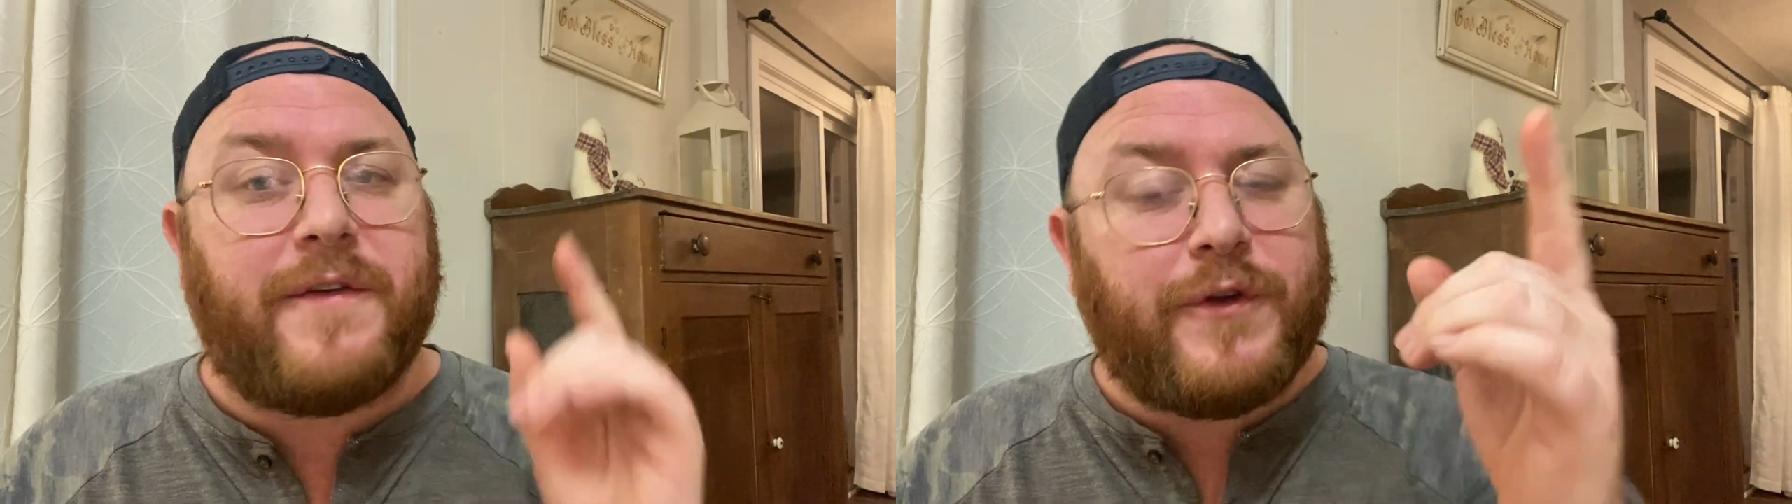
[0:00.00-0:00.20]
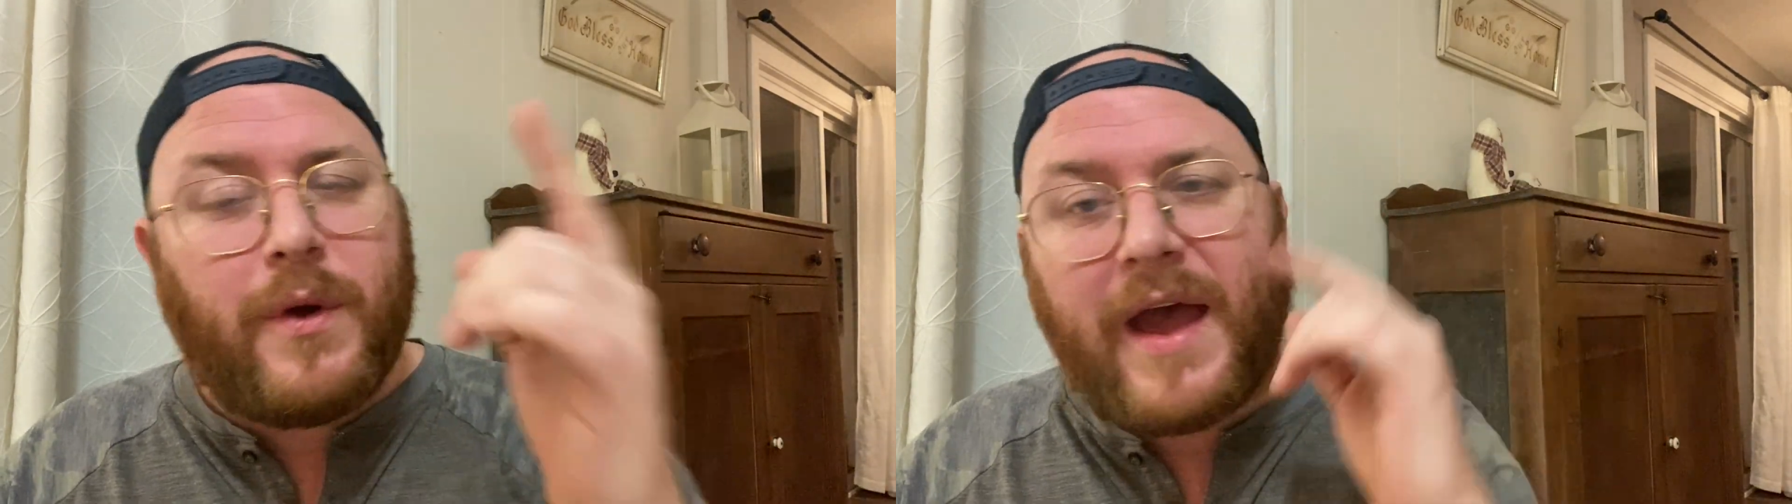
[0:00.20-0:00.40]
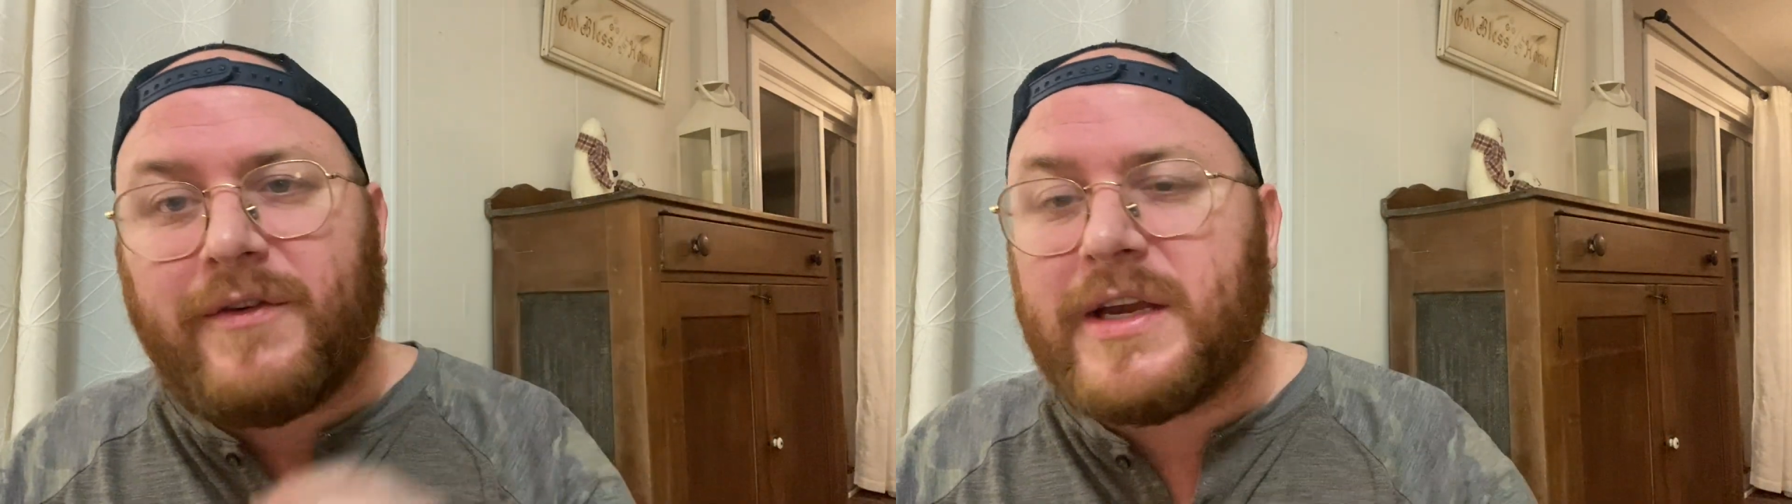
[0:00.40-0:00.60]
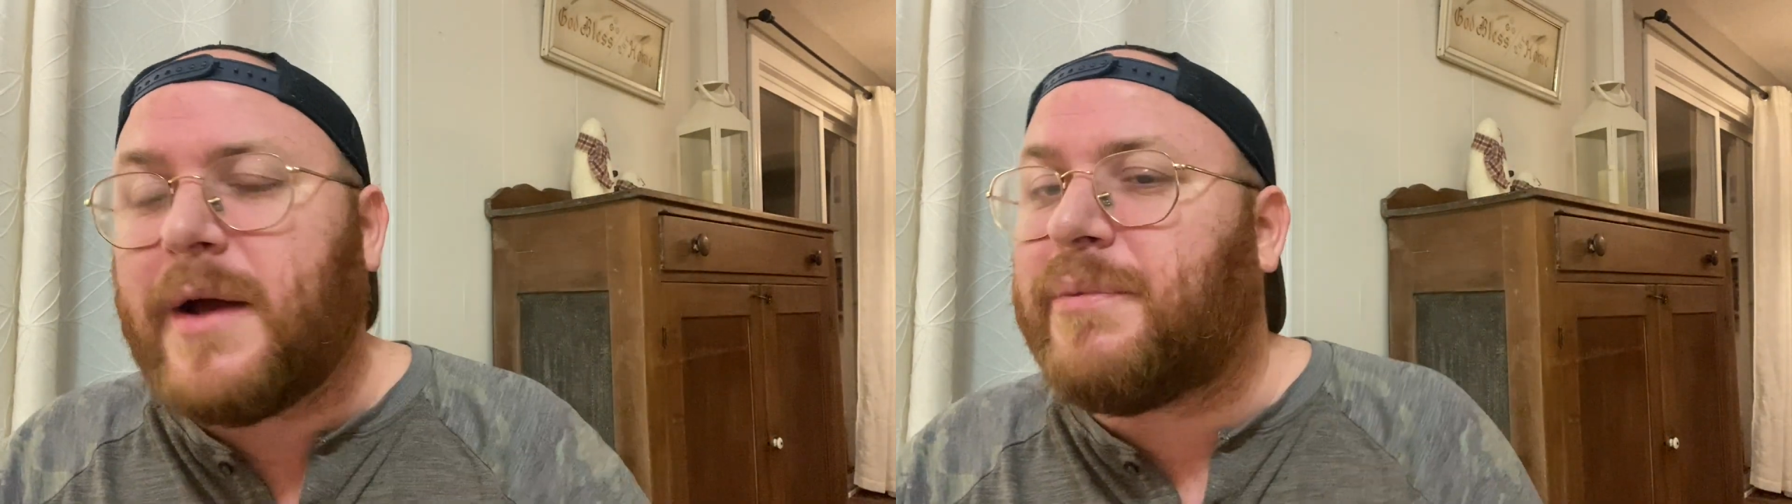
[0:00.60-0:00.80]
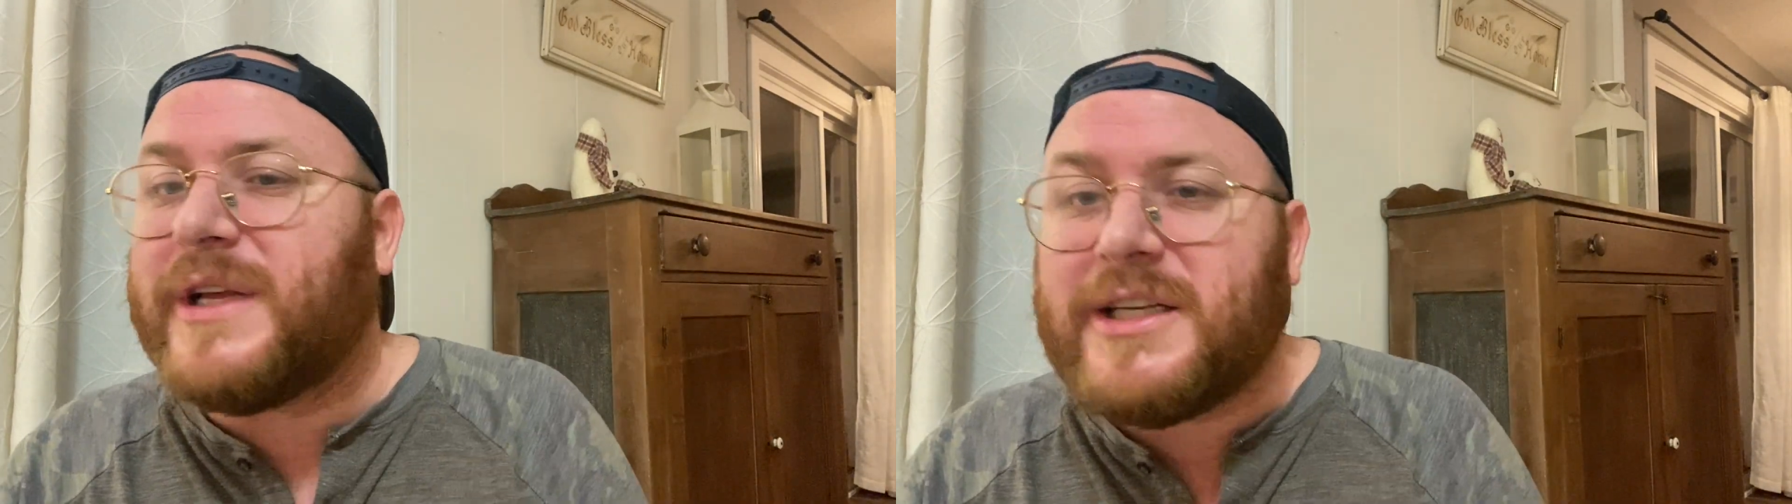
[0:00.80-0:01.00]
If you haven't
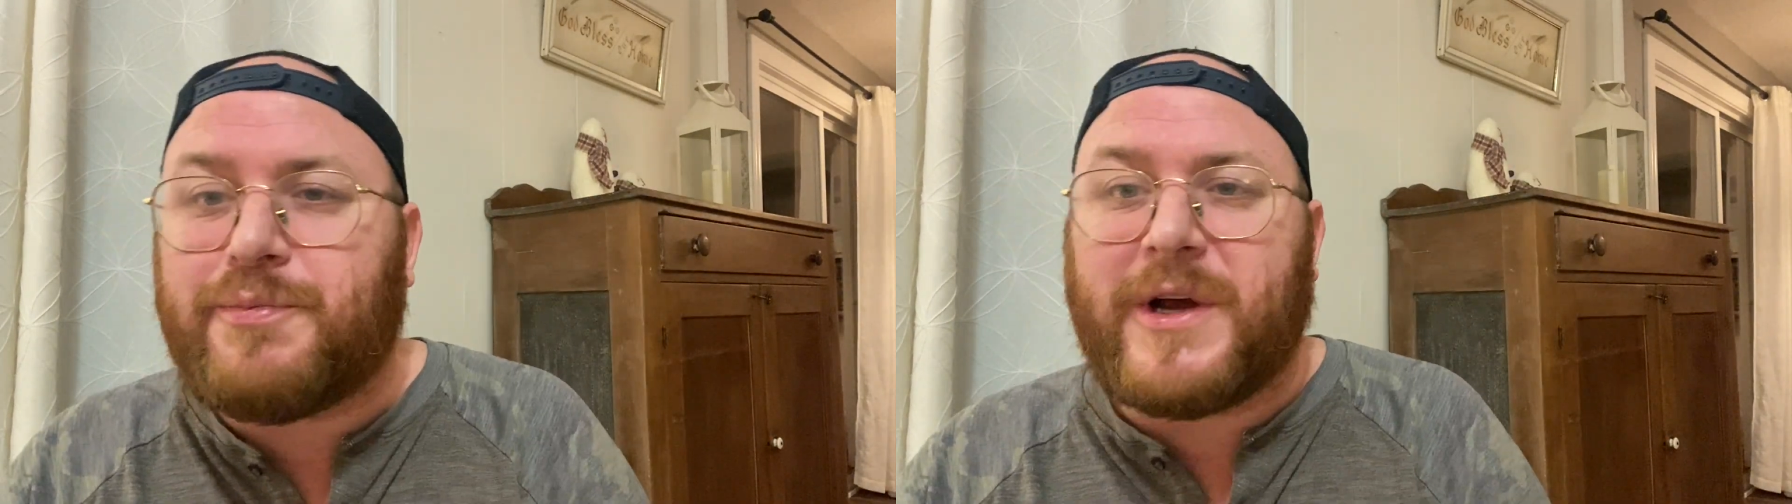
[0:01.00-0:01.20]
yet, please